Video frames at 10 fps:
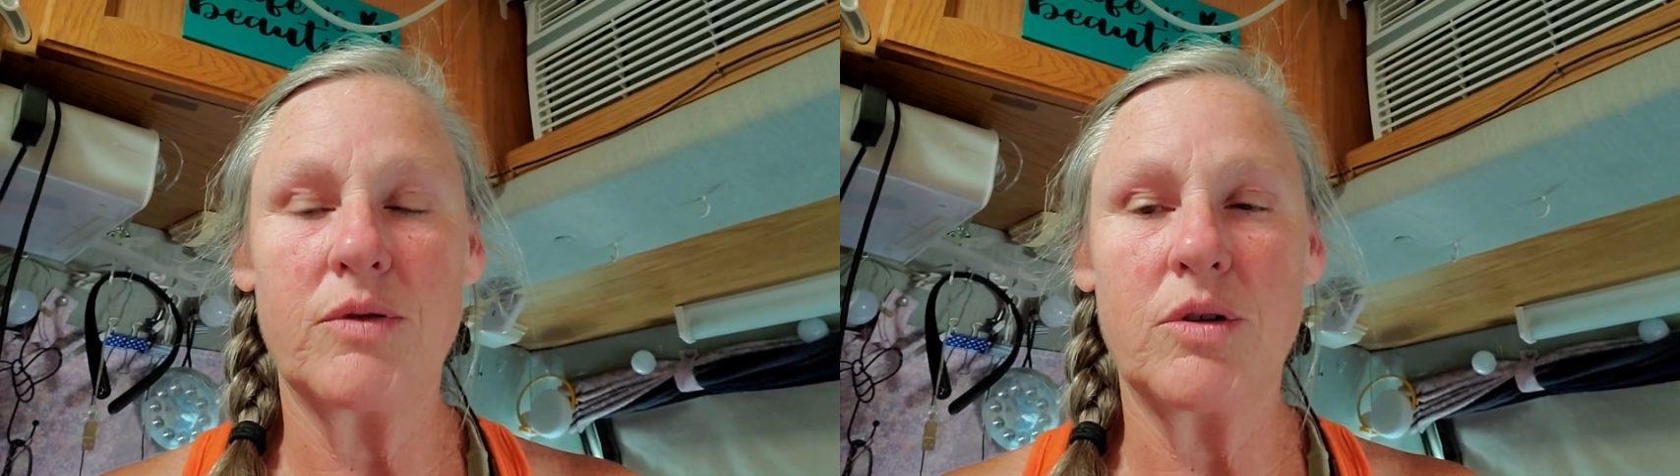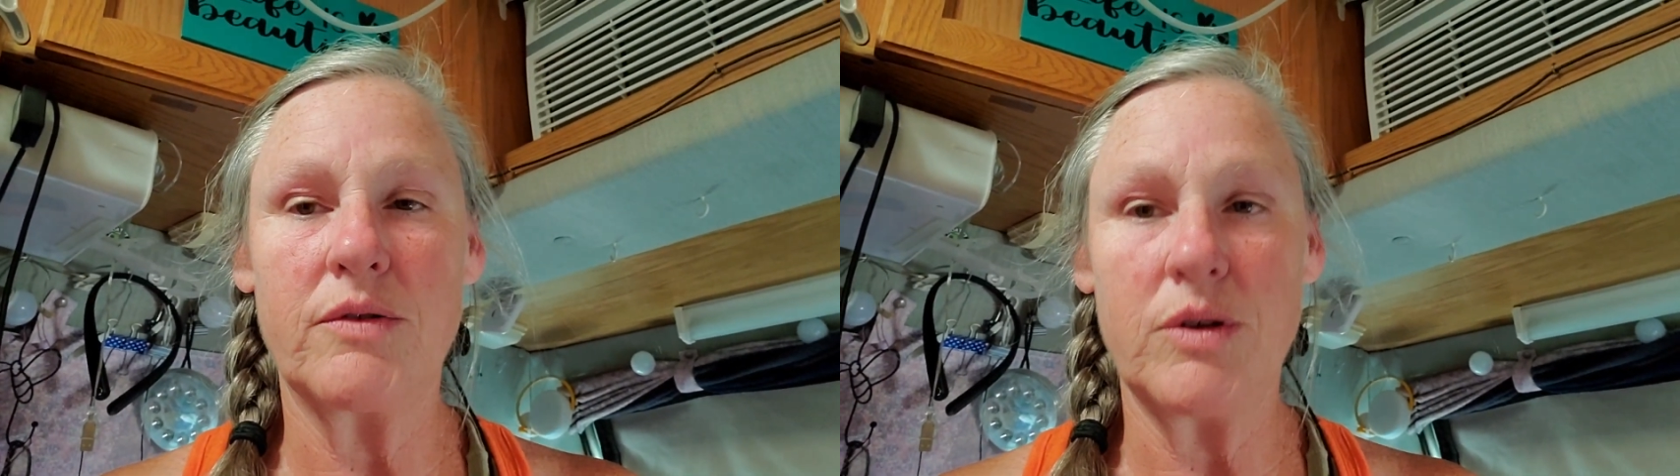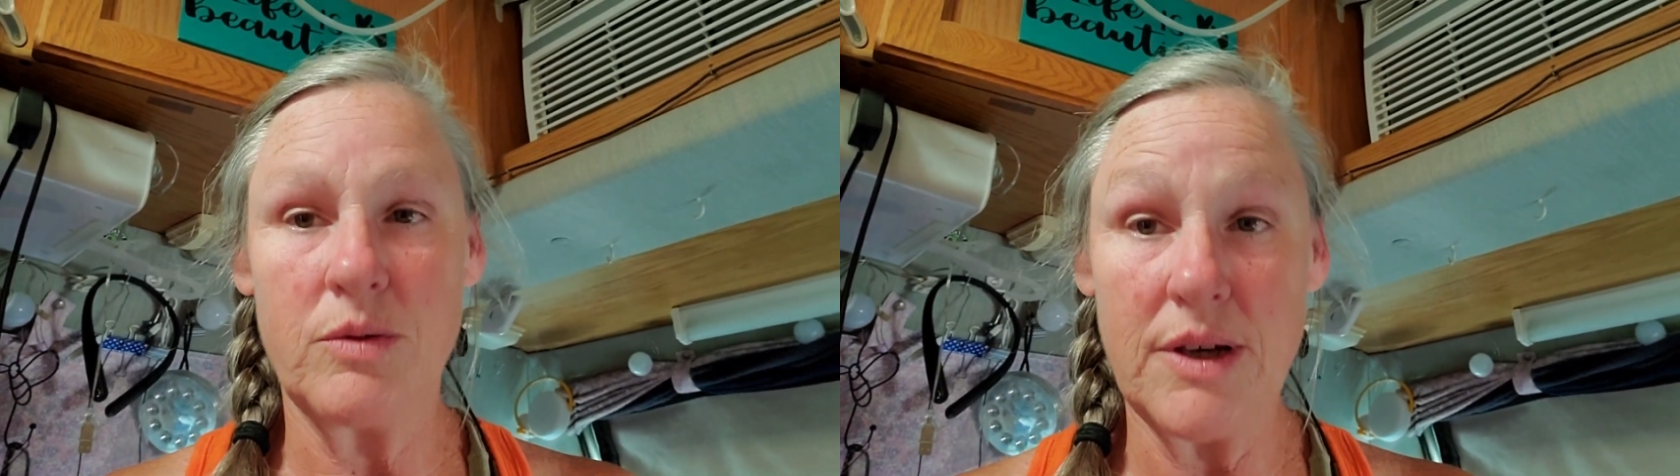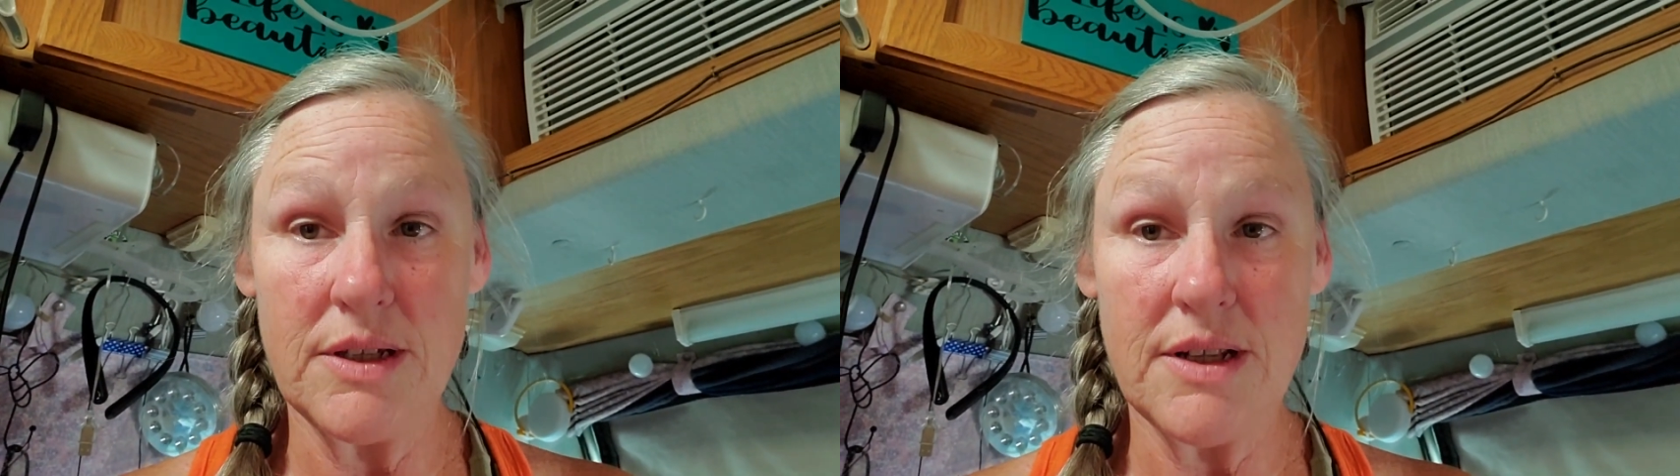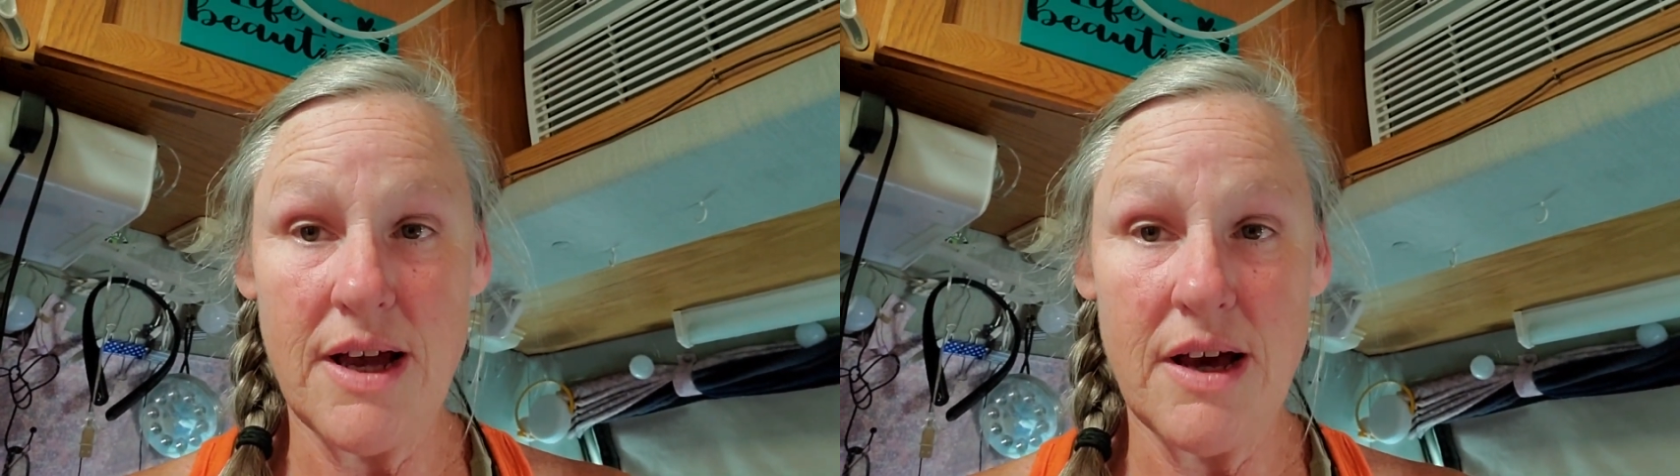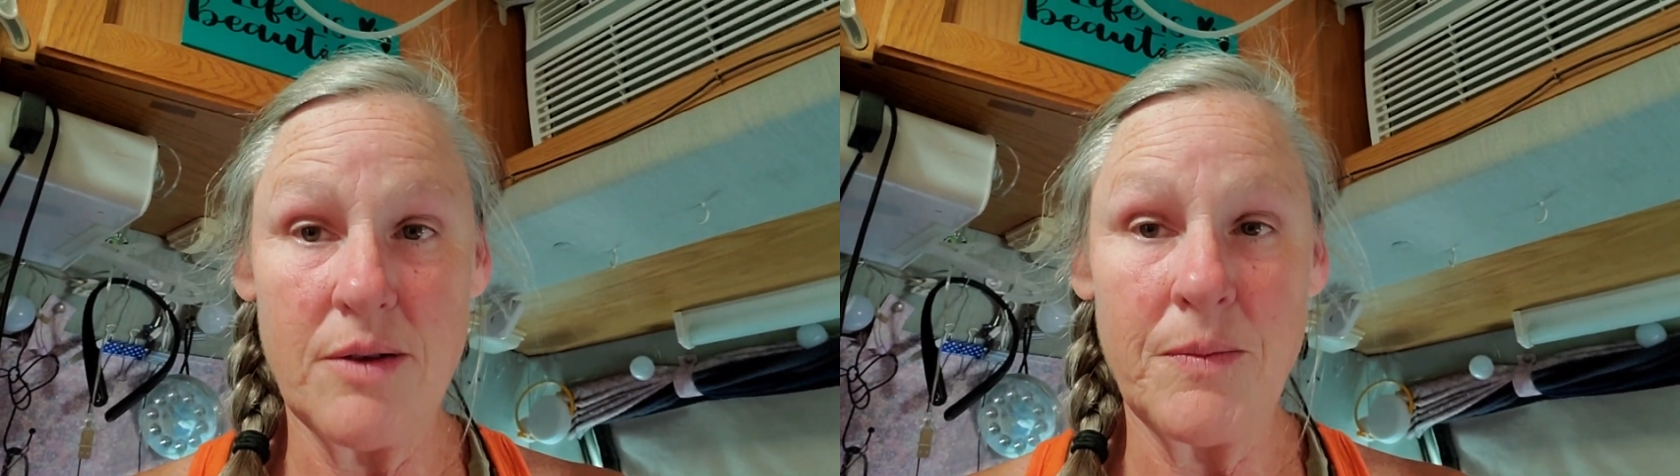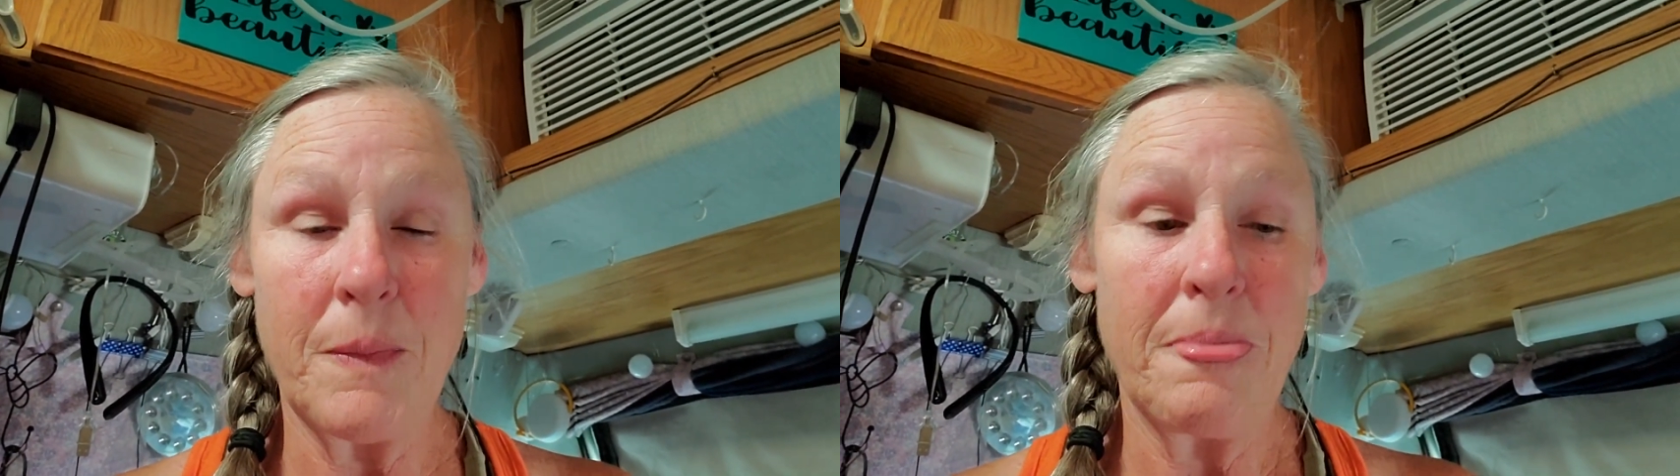for a few weeks now,